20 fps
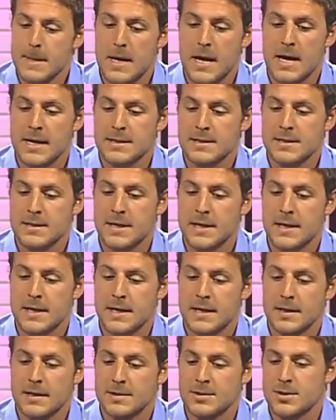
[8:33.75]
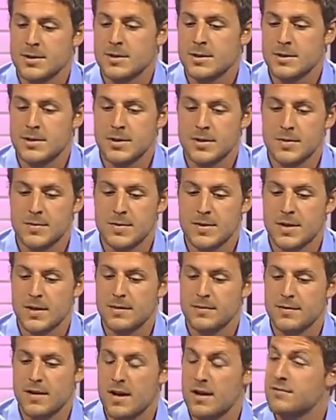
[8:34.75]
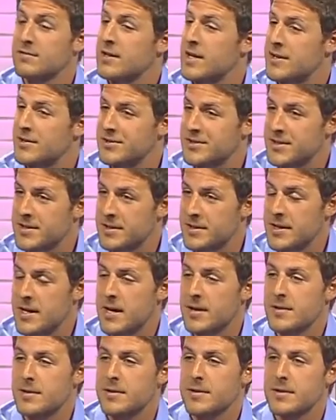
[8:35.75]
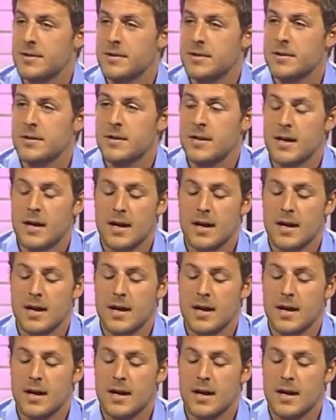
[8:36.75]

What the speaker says: I'd say just in terms of letters to the editor